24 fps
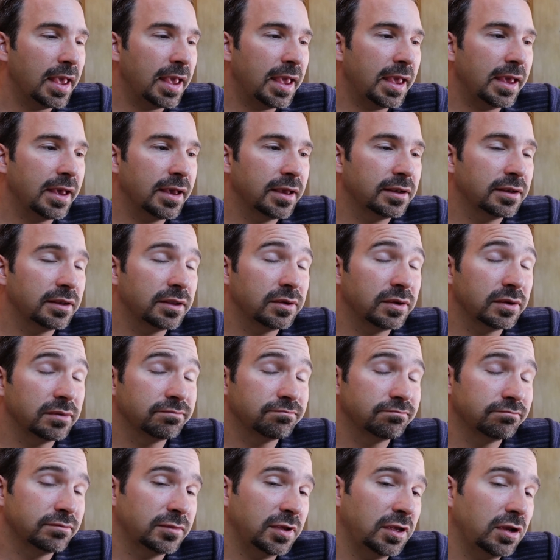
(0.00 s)
And,
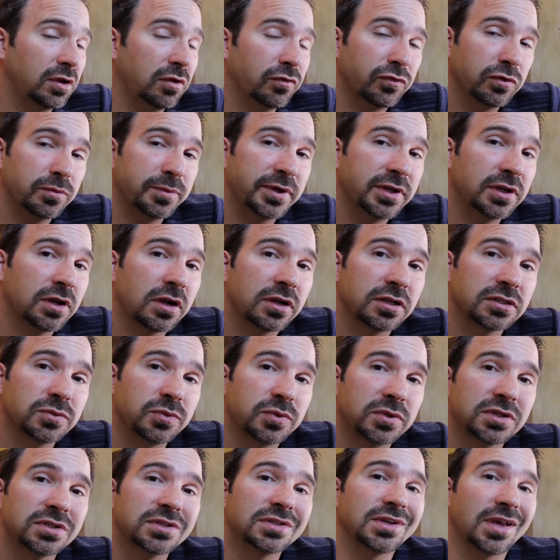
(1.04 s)
you know, for being honest,
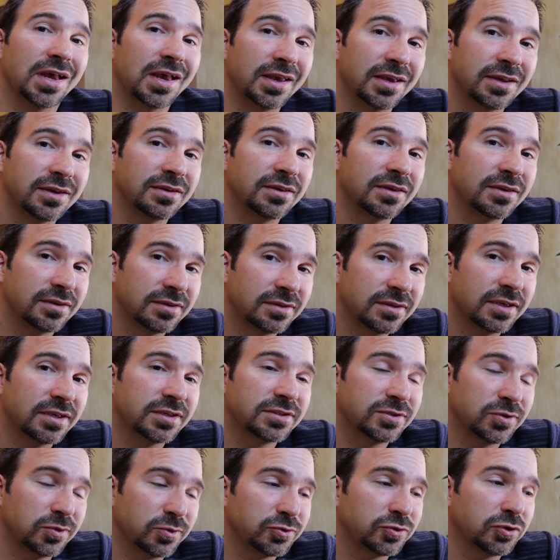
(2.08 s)
we're designed
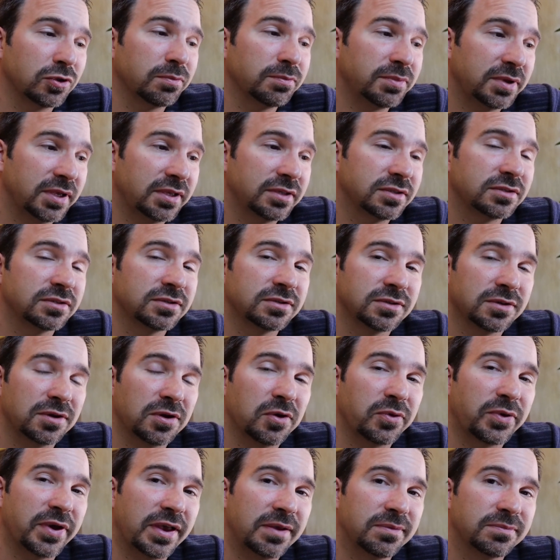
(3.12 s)
as social beings.
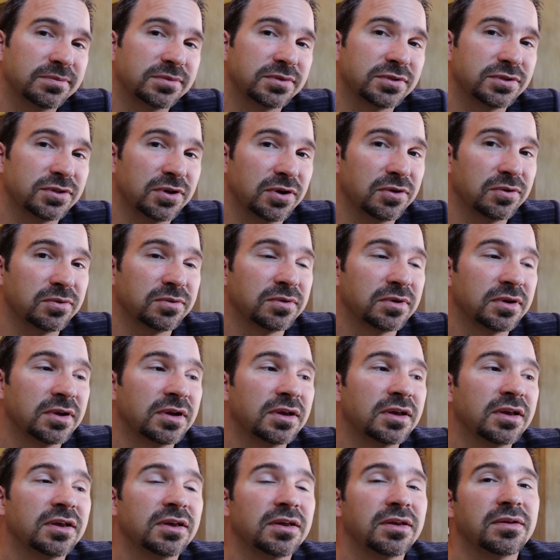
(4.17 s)
Okay? So
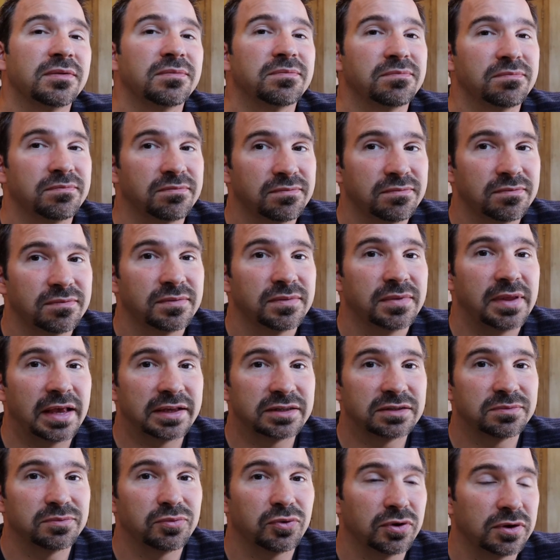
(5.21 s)

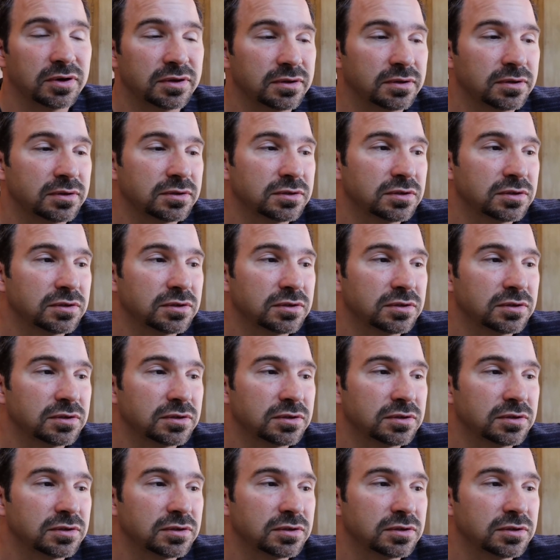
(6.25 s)
that's important.